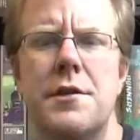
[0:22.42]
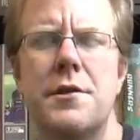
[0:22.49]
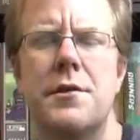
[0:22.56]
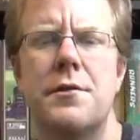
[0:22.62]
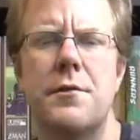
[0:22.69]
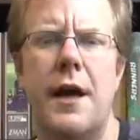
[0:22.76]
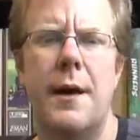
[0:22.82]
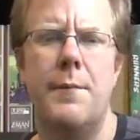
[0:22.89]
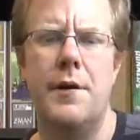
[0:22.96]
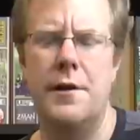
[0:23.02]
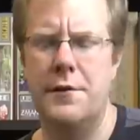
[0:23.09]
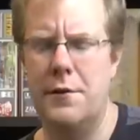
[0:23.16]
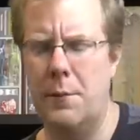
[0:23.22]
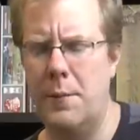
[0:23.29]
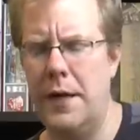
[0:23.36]
to
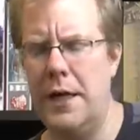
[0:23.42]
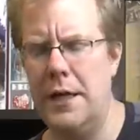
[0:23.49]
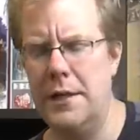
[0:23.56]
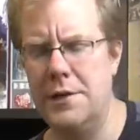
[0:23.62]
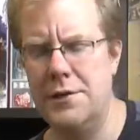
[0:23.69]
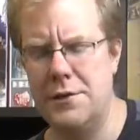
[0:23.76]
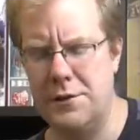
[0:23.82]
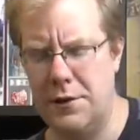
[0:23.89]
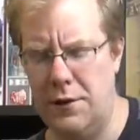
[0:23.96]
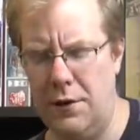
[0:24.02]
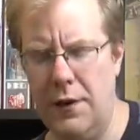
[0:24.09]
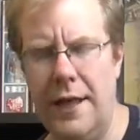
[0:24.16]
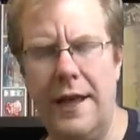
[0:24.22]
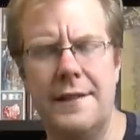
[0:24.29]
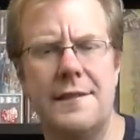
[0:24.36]
Eminent Domain. This is
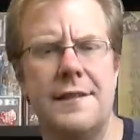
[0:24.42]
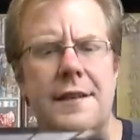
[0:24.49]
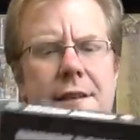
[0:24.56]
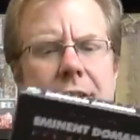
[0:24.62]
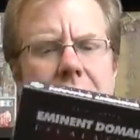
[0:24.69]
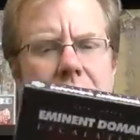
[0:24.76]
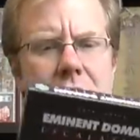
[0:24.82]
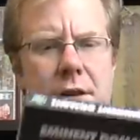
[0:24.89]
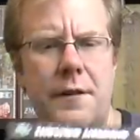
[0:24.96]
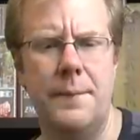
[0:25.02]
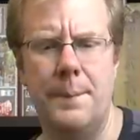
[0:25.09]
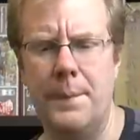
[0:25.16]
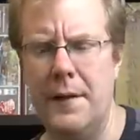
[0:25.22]
called Escalation.